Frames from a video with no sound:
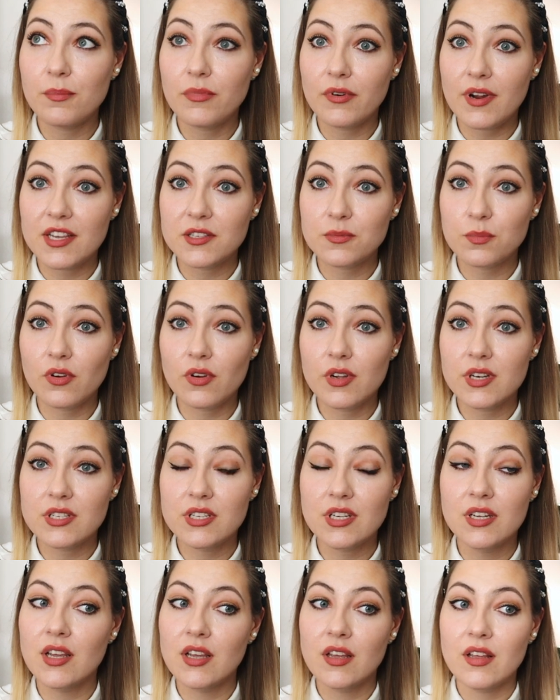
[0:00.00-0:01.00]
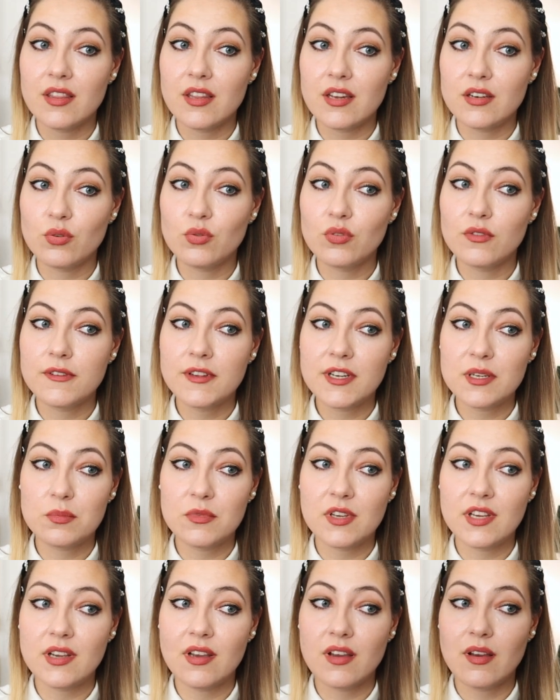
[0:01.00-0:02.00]
price point that don't fit
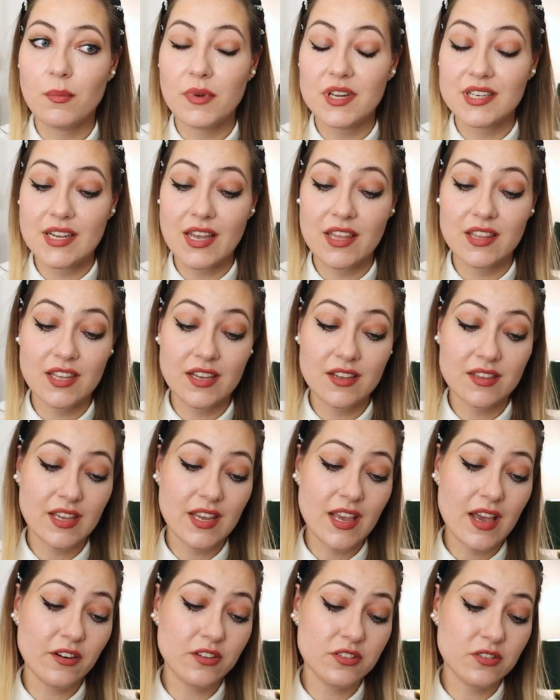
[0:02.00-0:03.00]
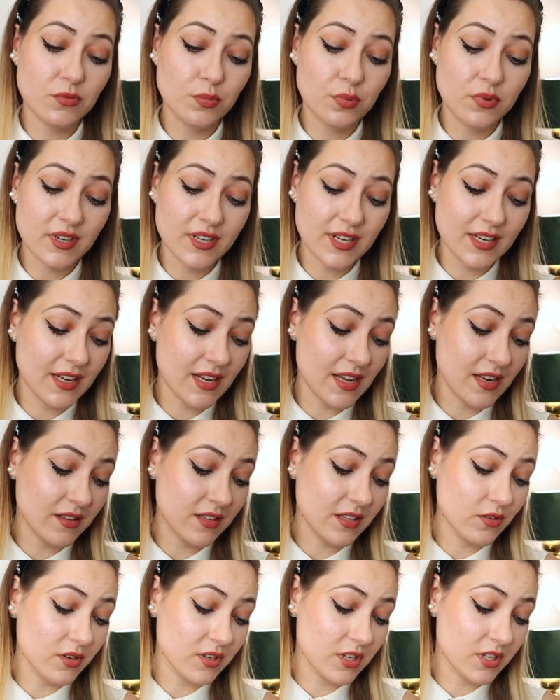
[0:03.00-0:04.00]
me. But I think they are so pretty and
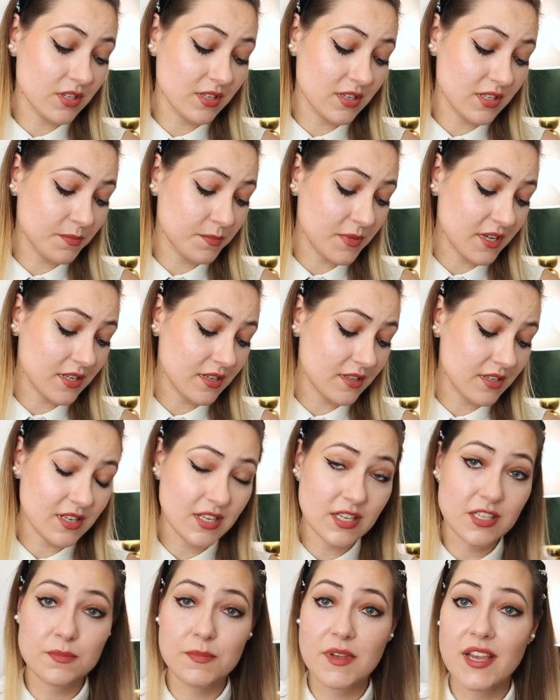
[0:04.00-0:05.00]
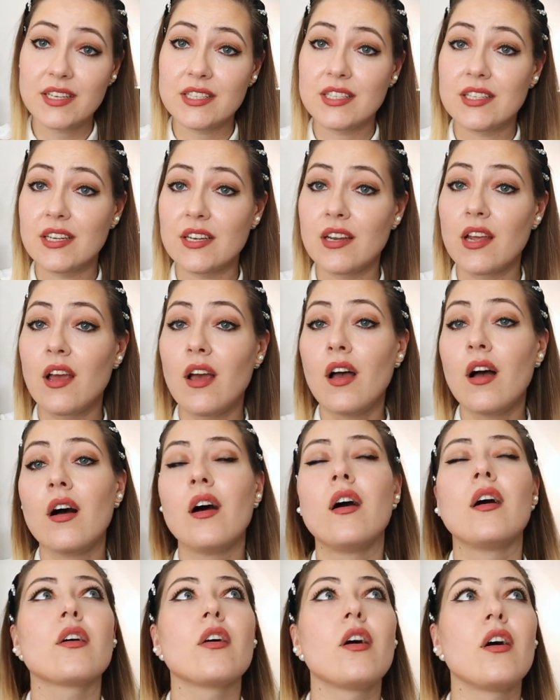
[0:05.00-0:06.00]
the condition is better than expected. And
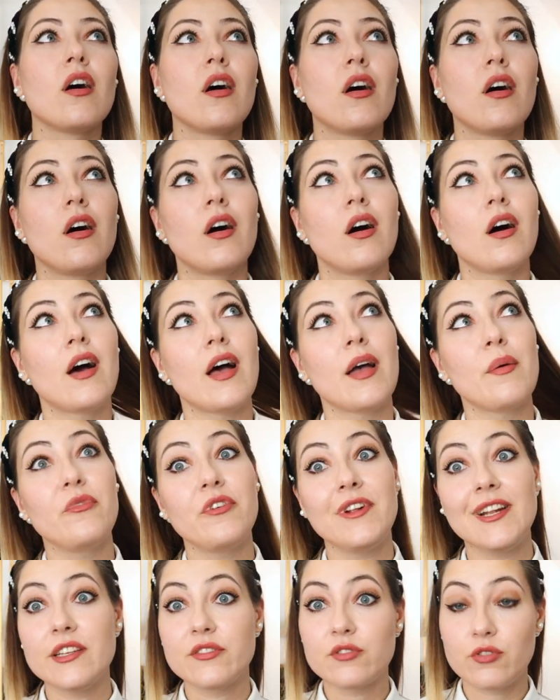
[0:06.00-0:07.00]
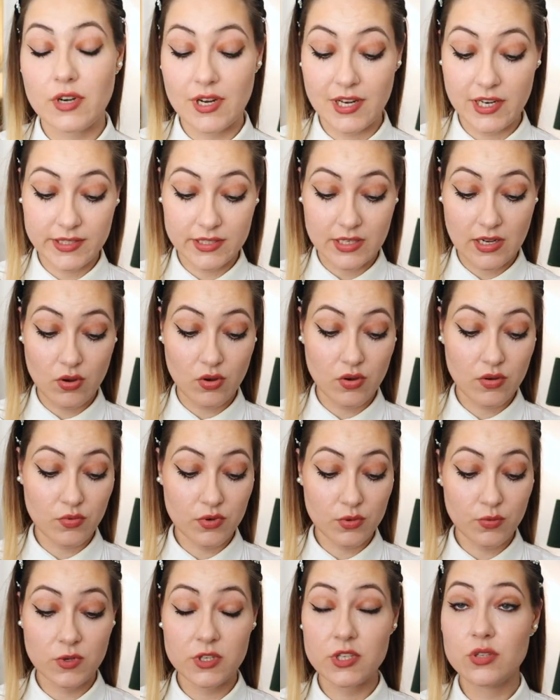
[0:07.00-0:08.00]
I'm really struggling now.
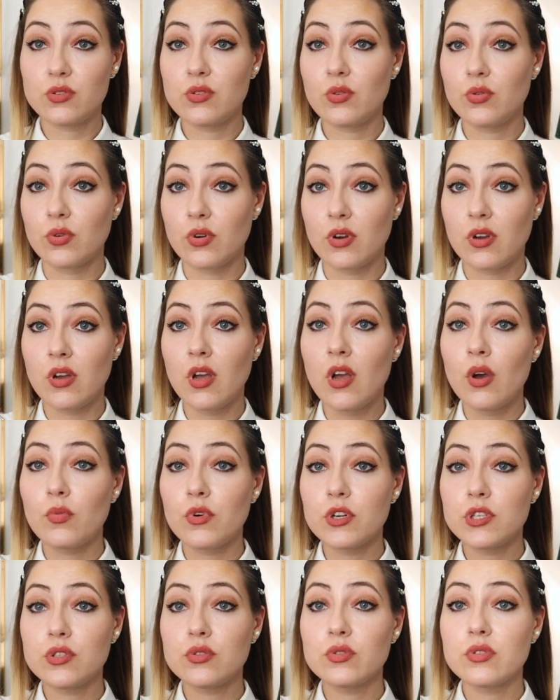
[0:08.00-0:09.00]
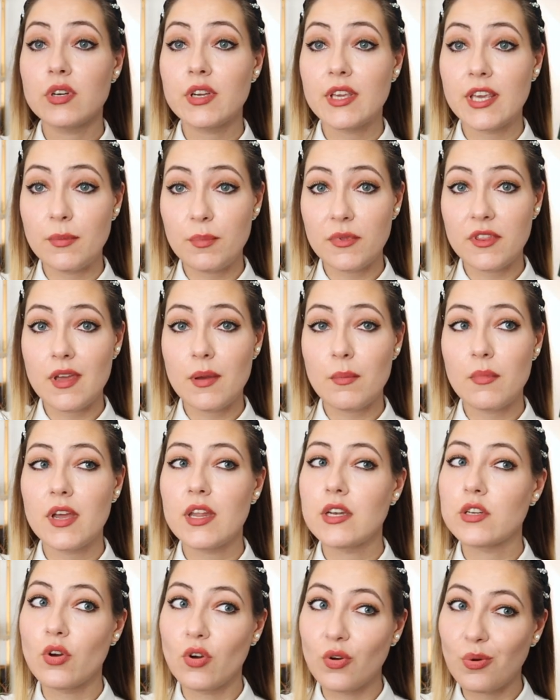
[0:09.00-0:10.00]
What would you do? Would you keep them
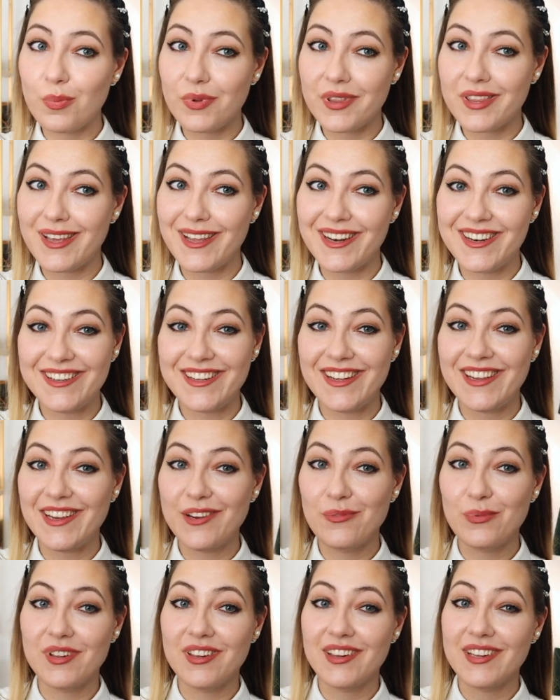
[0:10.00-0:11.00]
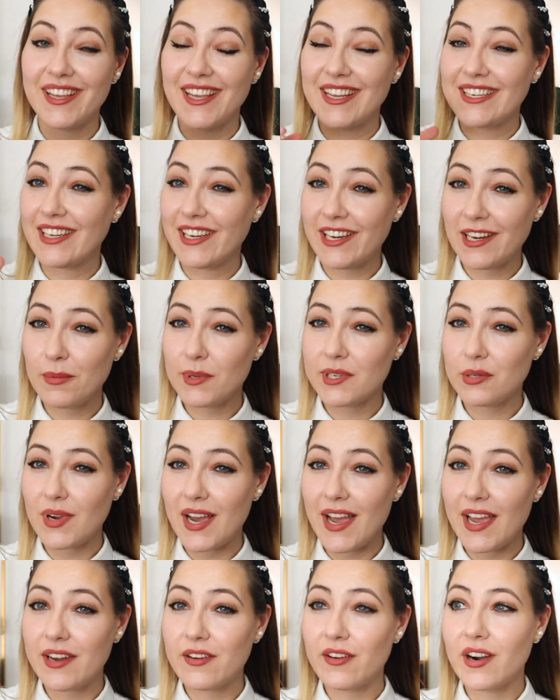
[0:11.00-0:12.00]
and hope that they will get a little bit
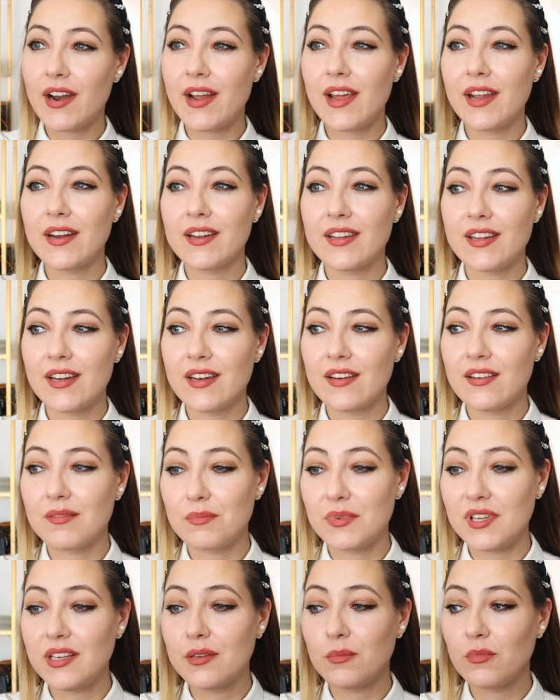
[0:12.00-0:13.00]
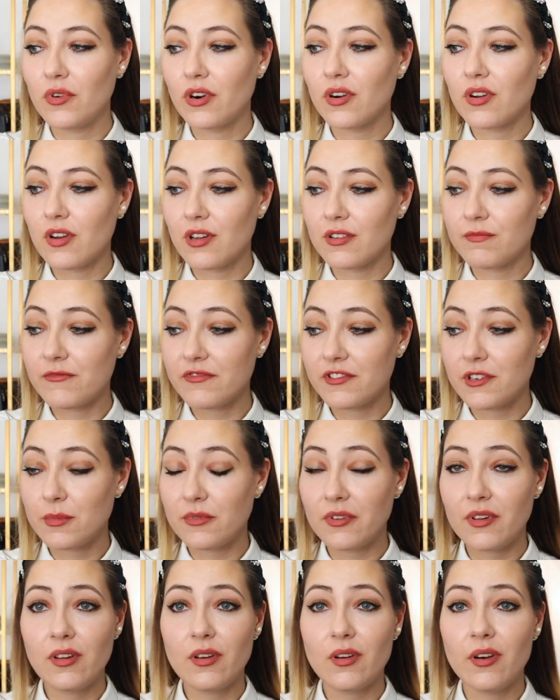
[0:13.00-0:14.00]
wider and then be more
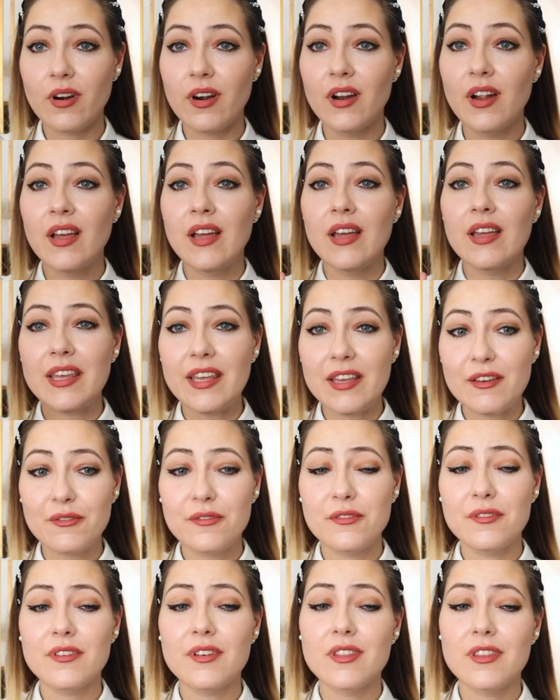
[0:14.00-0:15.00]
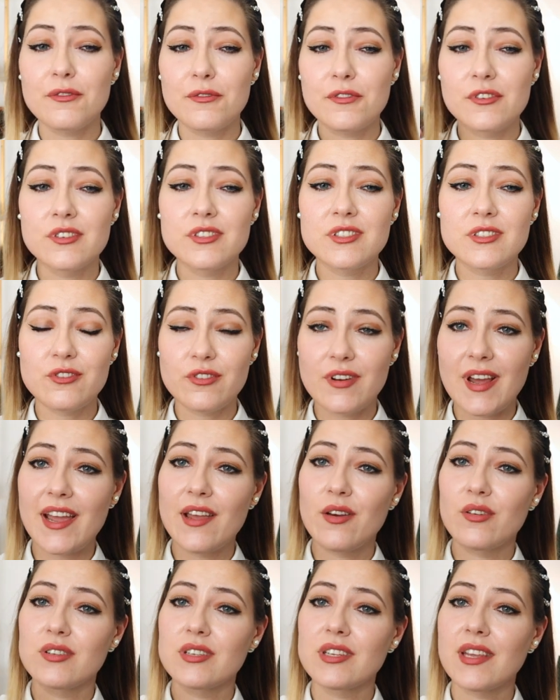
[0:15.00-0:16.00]
comfortable? Or if the first try
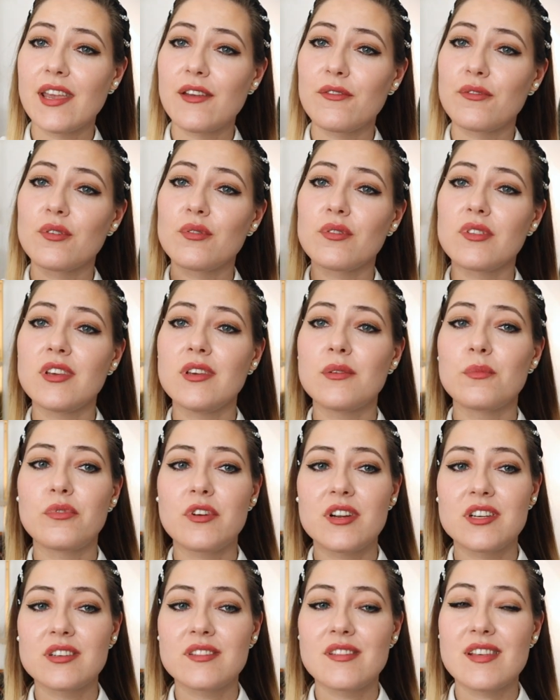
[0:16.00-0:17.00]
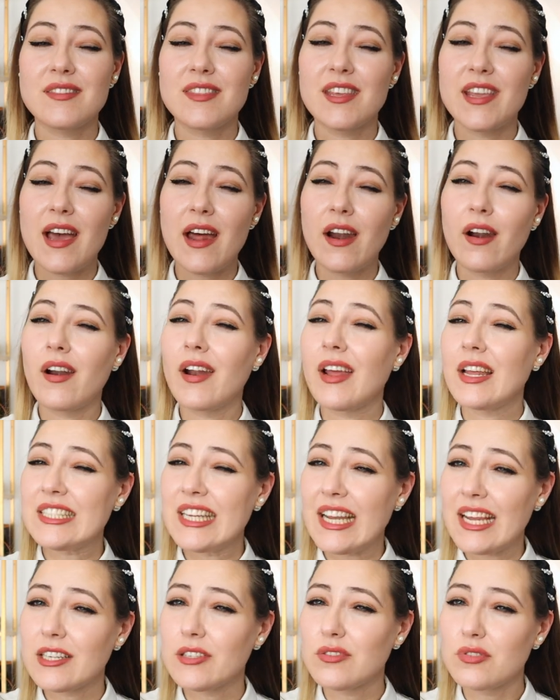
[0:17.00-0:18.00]
on gave you the impression that they are a
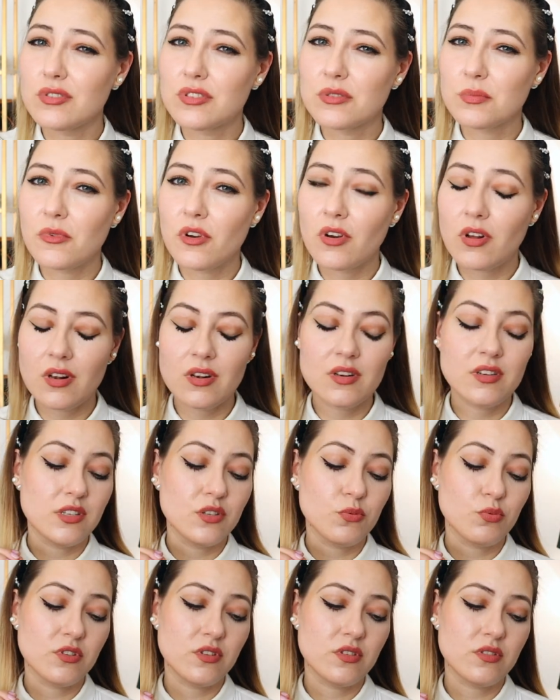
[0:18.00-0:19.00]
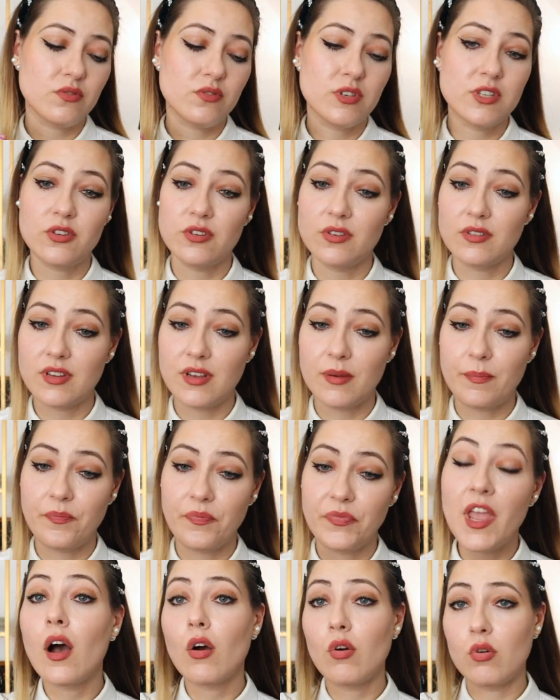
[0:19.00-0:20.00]
tad too small, you would return them?
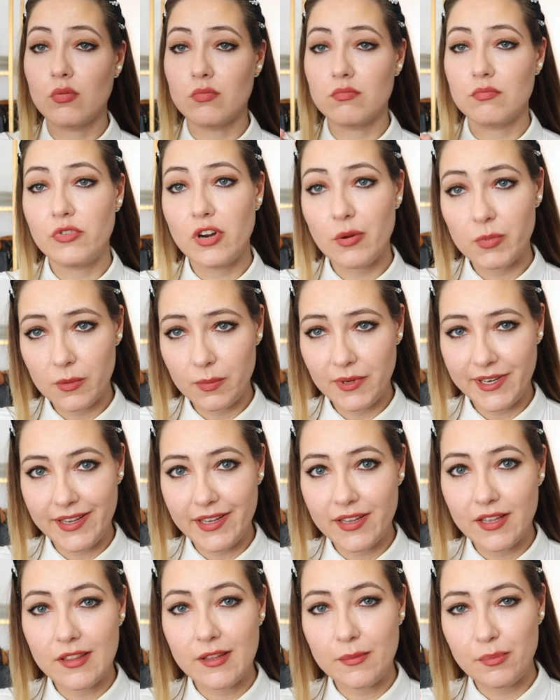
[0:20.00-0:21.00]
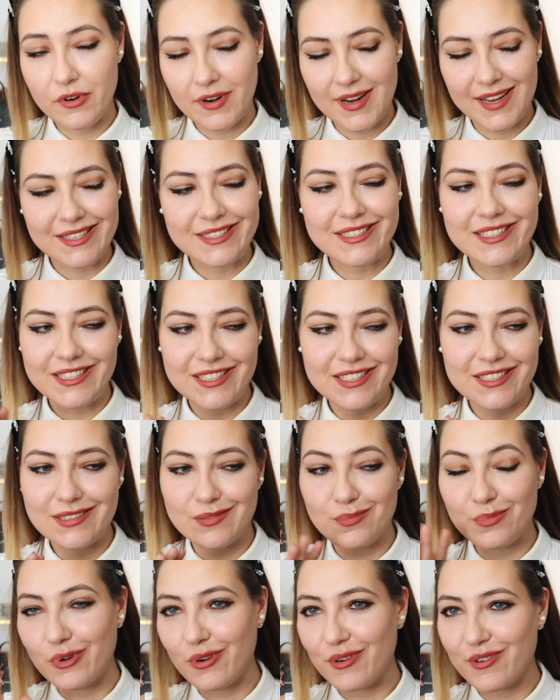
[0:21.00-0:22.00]
Oh, probably the price is
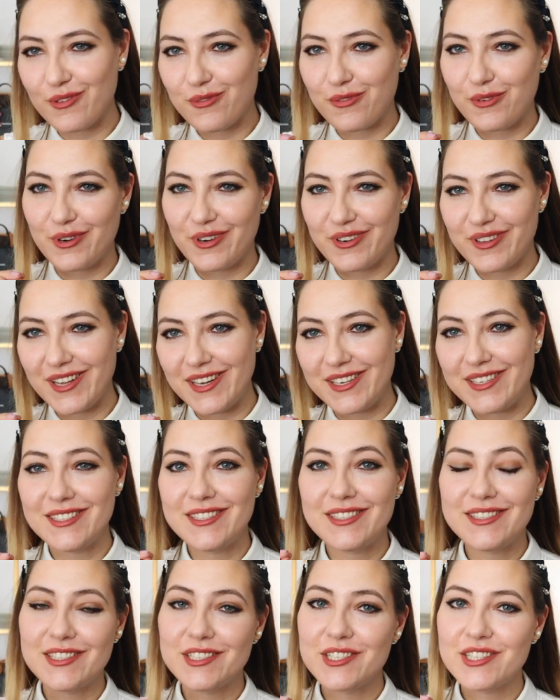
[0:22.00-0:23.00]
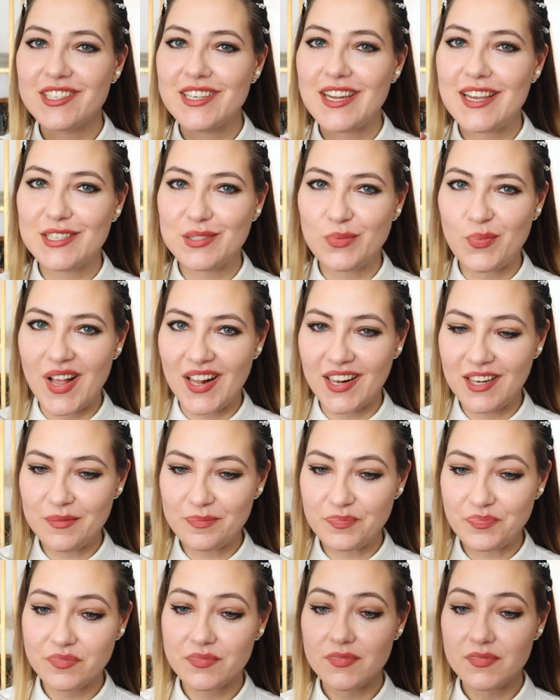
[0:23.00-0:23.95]
important for that decision as well.